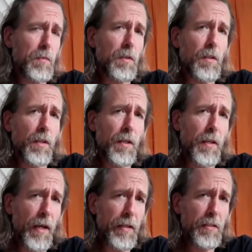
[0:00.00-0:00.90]
the
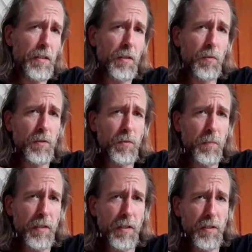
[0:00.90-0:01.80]
night I was
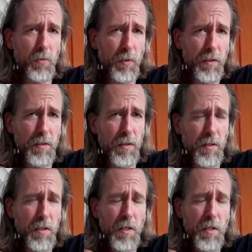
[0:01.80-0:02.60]
paired with,